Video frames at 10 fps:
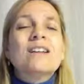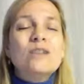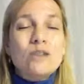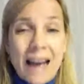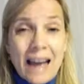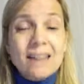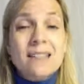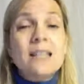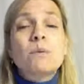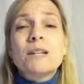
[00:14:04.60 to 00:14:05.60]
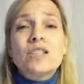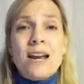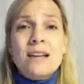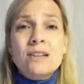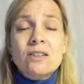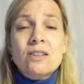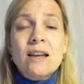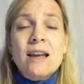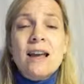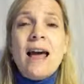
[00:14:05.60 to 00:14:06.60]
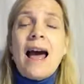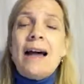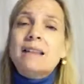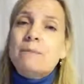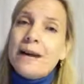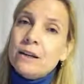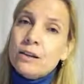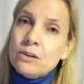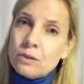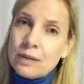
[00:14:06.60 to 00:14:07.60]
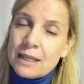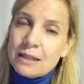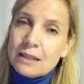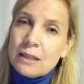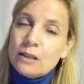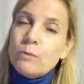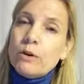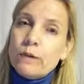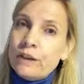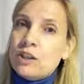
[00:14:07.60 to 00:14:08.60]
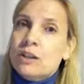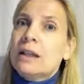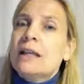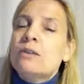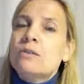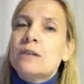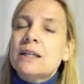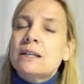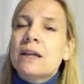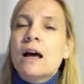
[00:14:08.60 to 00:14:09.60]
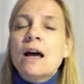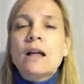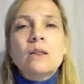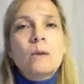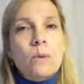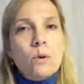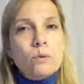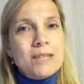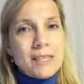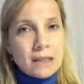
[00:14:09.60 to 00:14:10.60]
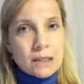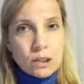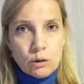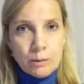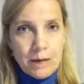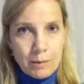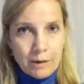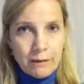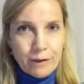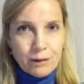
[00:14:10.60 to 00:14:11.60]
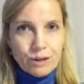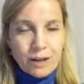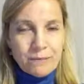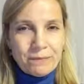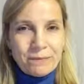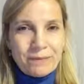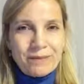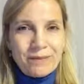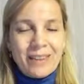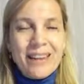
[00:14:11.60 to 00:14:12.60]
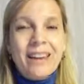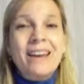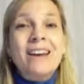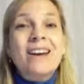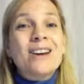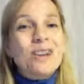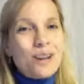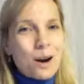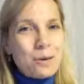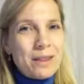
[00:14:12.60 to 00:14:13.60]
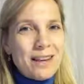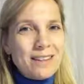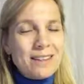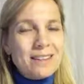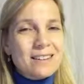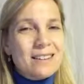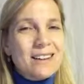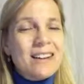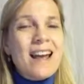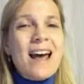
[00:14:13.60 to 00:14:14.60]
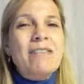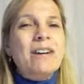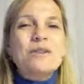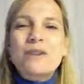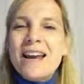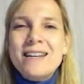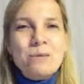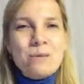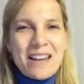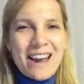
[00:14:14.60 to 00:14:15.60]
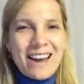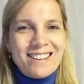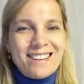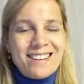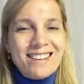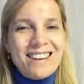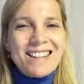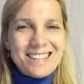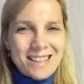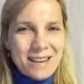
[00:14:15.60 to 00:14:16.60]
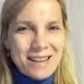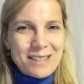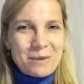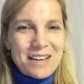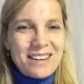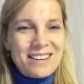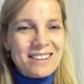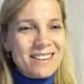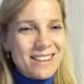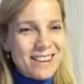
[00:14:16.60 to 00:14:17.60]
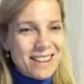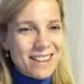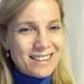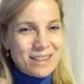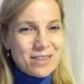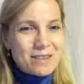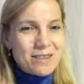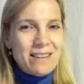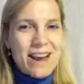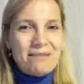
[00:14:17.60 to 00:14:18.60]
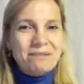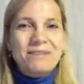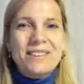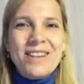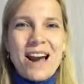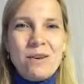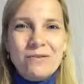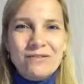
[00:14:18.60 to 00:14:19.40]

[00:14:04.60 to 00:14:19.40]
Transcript: you can deal with change. And the better you do this, the more efficiently you do this, the more resilient you'll become in the future. Good luck with it. Have a great weekend and see you next week. Ciao, ciao, Silvia. Ciao.